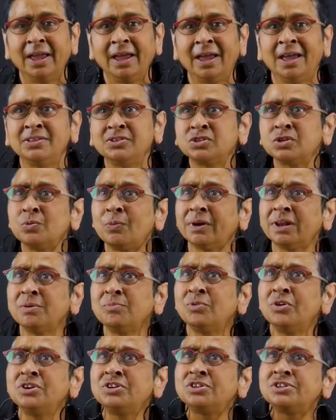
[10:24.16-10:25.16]
And so what
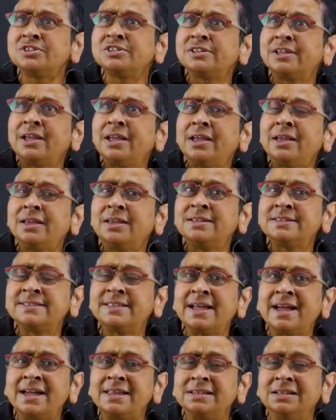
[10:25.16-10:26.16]
I'm going to say is
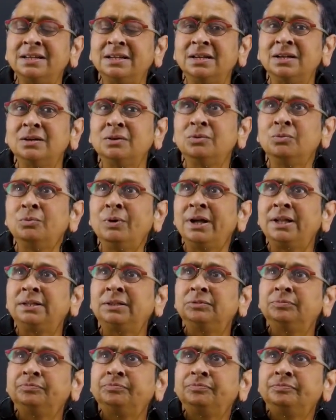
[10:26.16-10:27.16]
that,
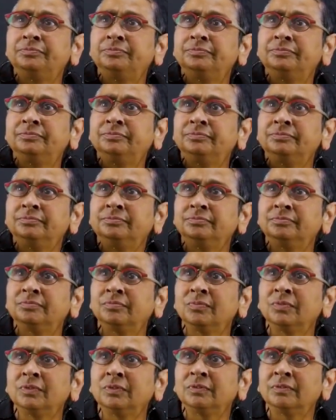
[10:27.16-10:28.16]
well,
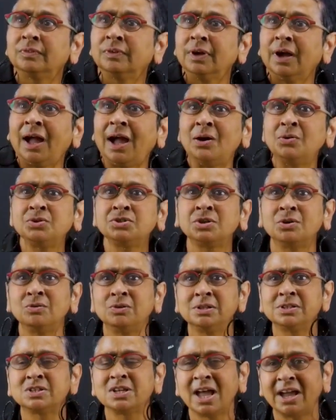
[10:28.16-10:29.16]

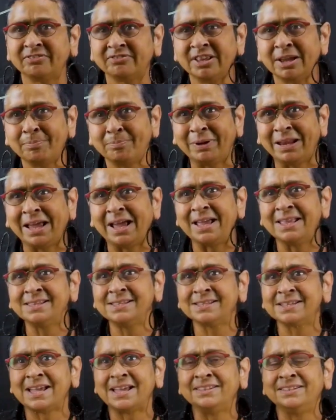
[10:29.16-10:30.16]
households have their
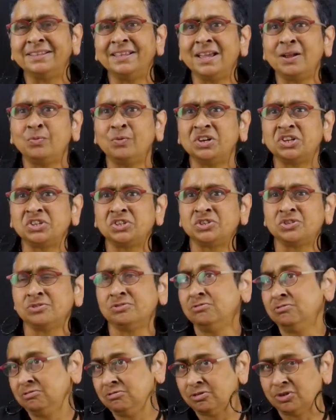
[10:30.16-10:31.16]
plans and they wish
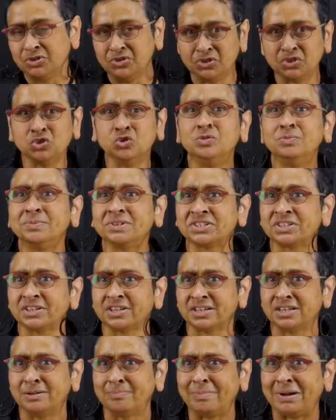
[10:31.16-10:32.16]
to consume a
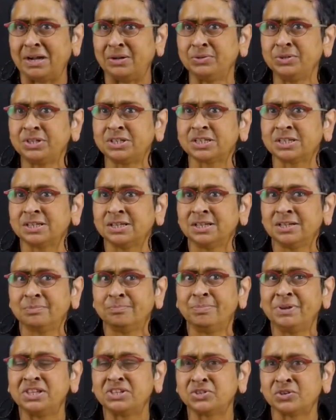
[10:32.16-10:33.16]
certain amount
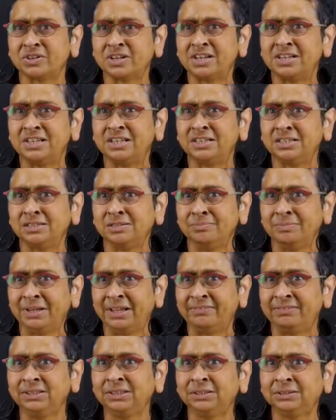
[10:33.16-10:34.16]
based on an income
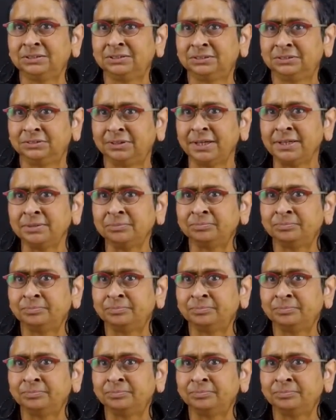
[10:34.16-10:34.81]
level, right?